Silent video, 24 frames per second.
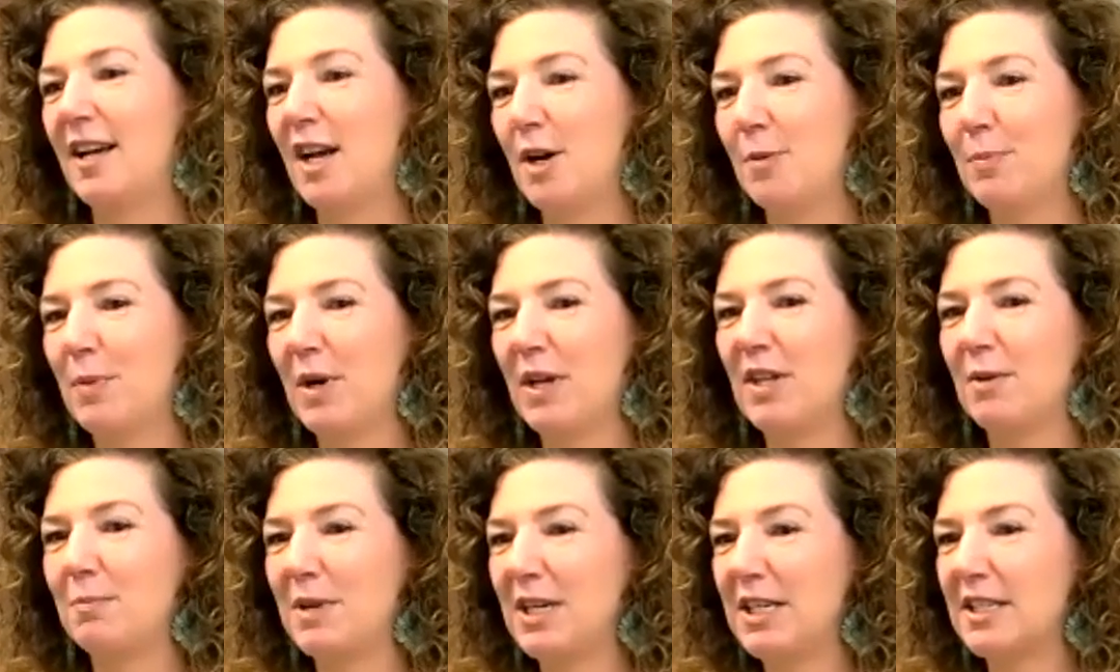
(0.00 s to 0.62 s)
But
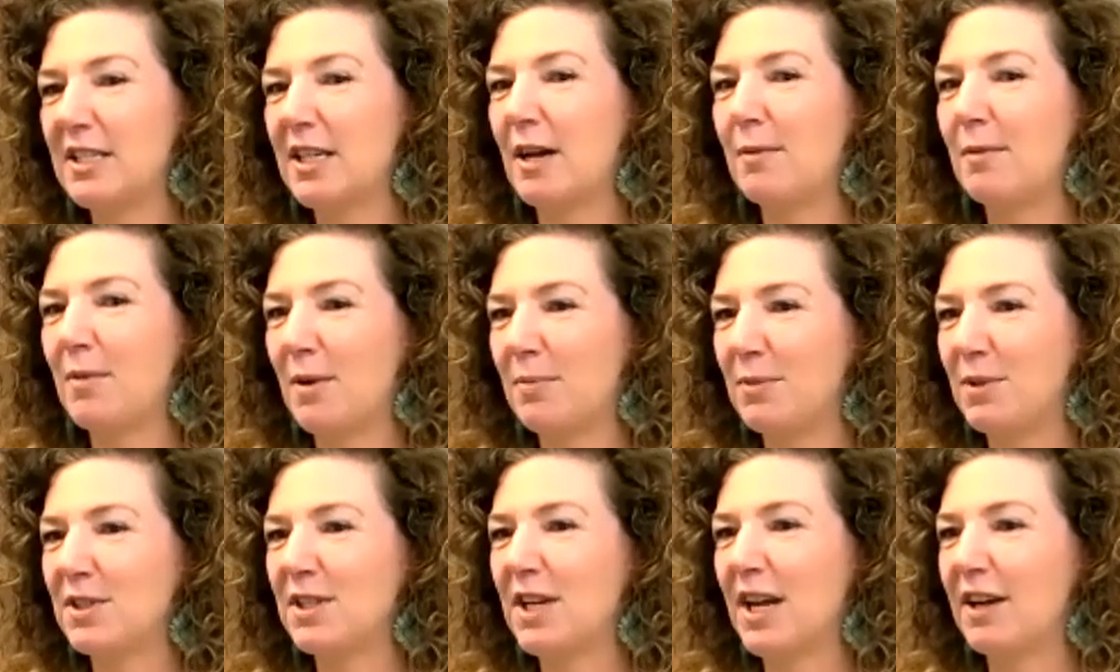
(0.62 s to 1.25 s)
in the meantime,
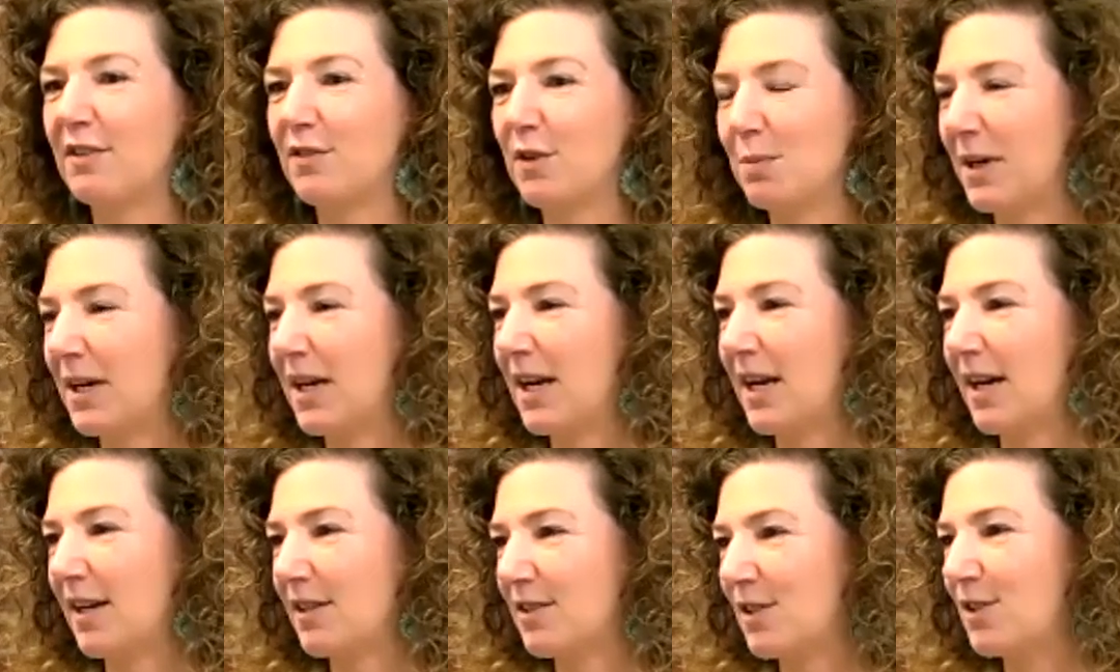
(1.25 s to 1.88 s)
almost everybody
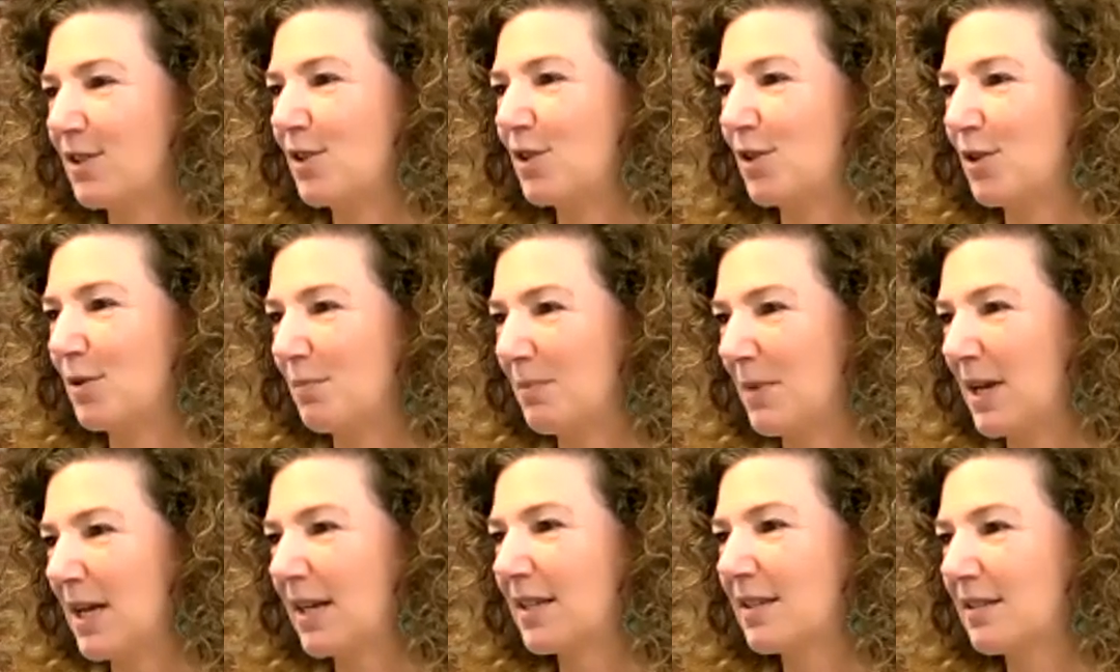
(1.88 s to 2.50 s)
has to do a
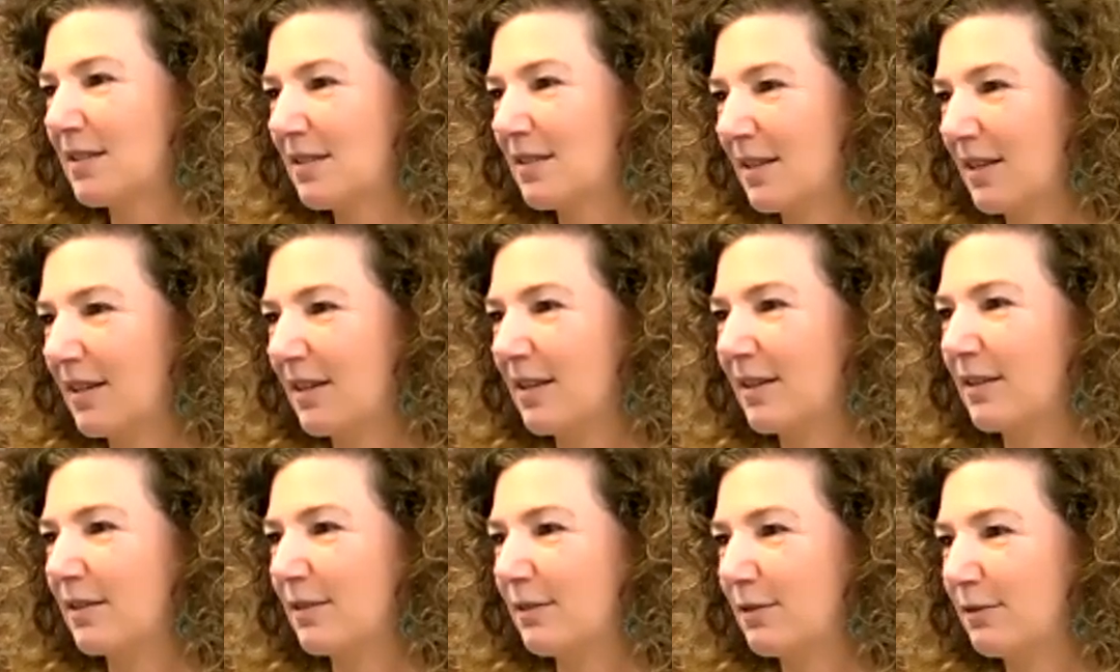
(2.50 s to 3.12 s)
mix
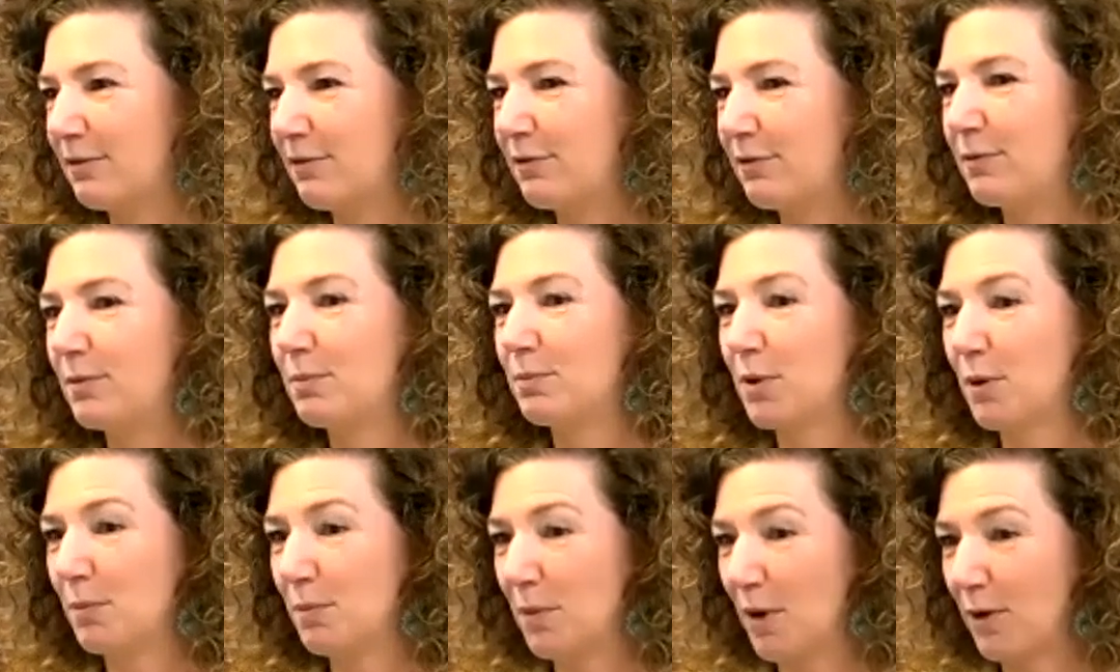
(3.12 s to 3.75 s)
of
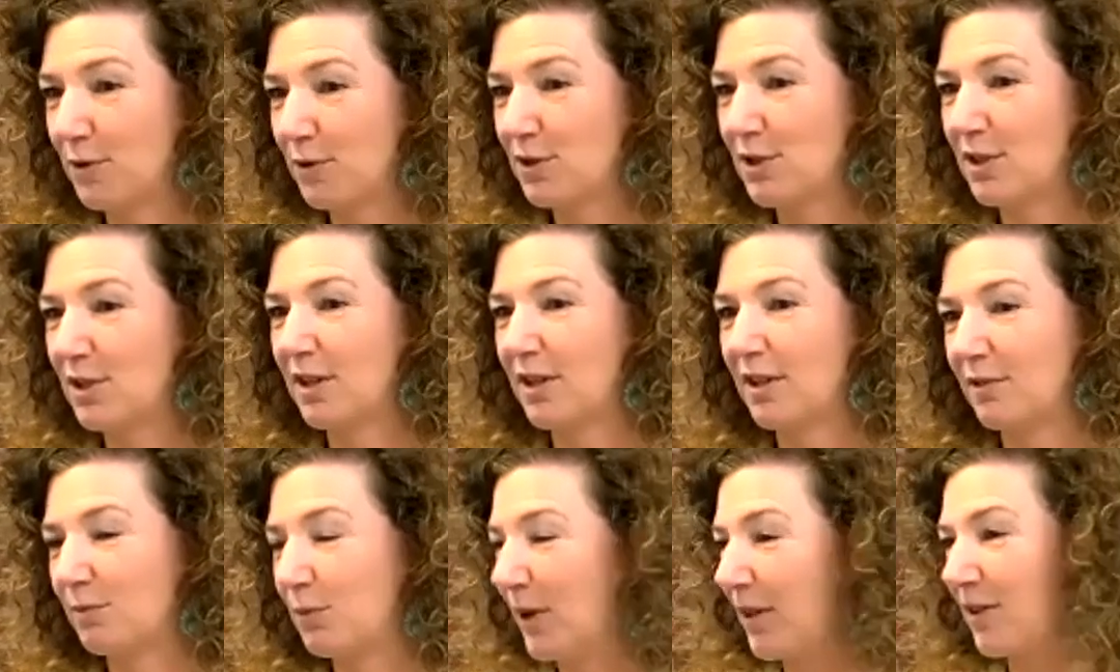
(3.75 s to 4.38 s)

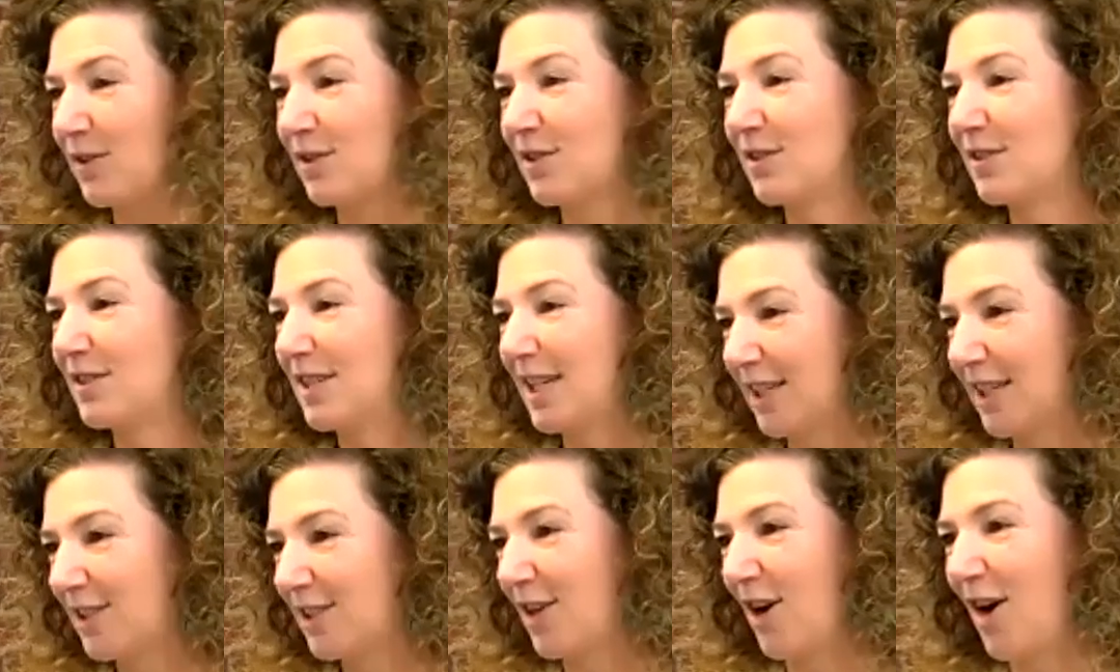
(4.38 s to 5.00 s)
promotion, whether it's
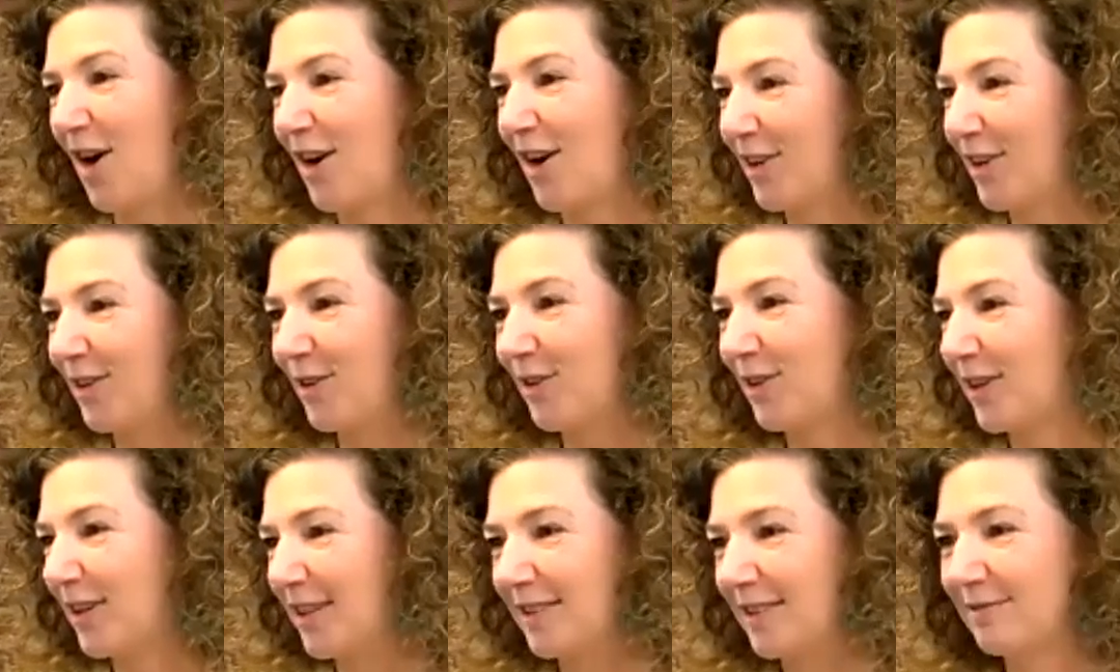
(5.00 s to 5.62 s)
TikTok
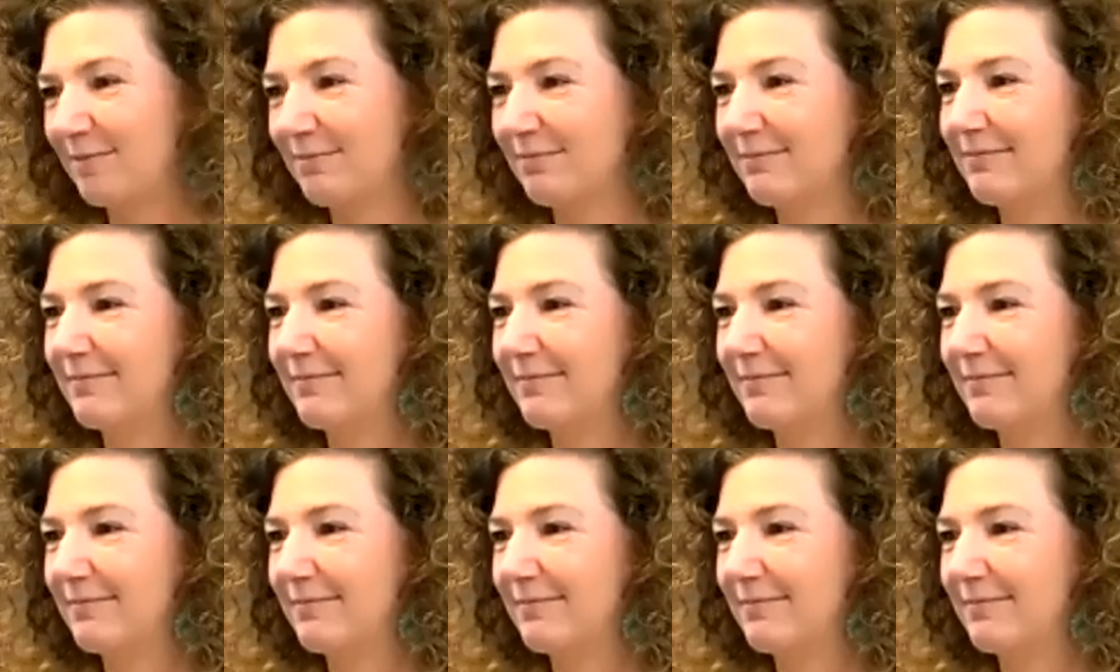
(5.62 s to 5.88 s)
or